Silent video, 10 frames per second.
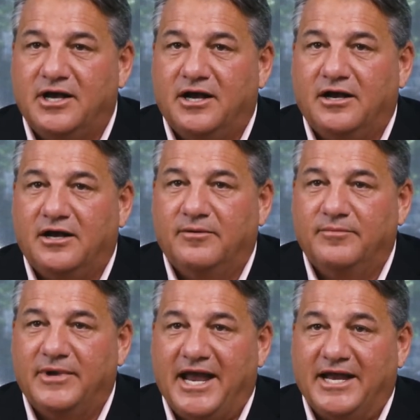
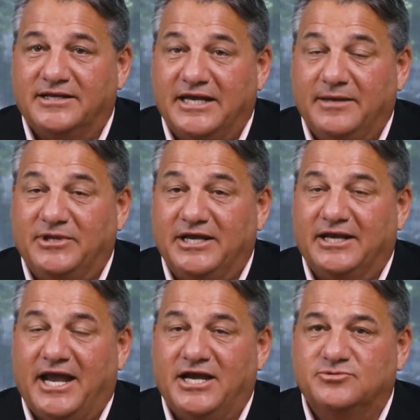um, and keep the
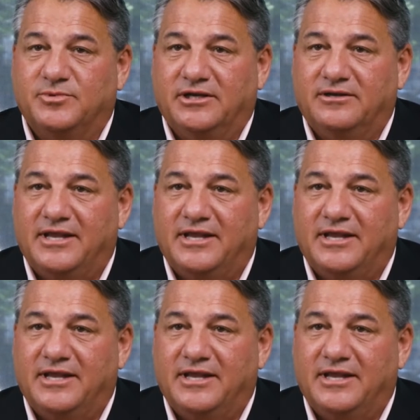engagement